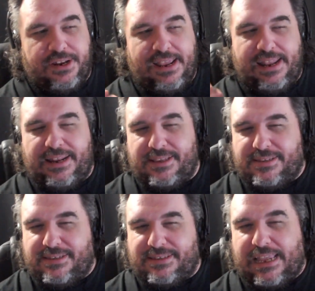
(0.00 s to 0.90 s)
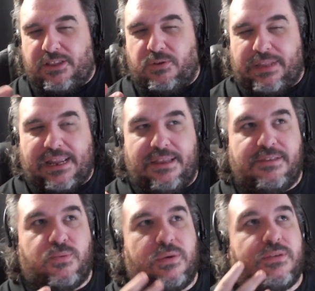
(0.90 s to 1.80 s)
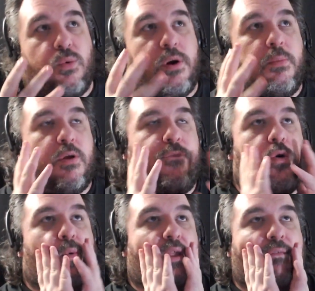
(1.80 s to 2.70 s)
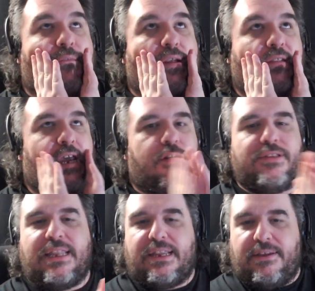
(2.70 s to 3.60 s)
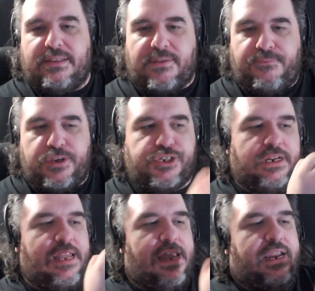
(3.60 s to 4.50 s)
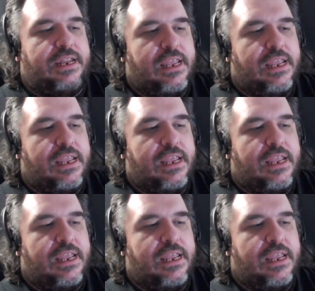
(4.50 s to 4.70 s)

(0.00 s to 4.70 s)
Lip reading: and it's just like throw like a what's the word I'm looking for with an investigator? It's like it's a fishing line.